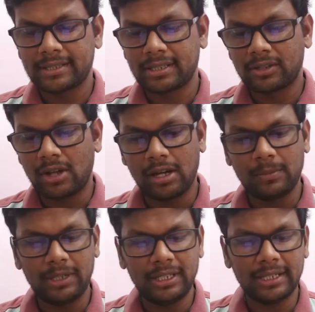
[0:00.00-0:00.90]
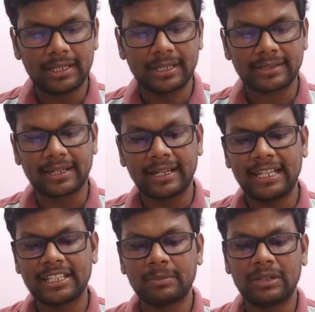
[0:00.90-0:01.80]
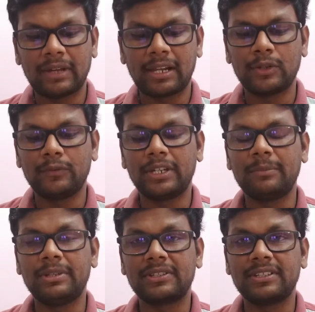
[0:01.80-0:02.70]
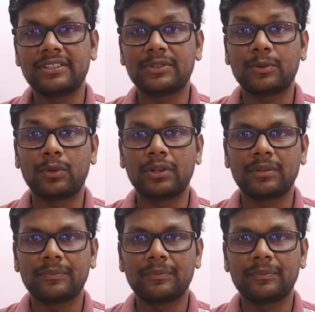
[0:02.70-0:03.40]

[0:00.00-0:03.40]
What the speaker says: normally it has realizable value when business is sold.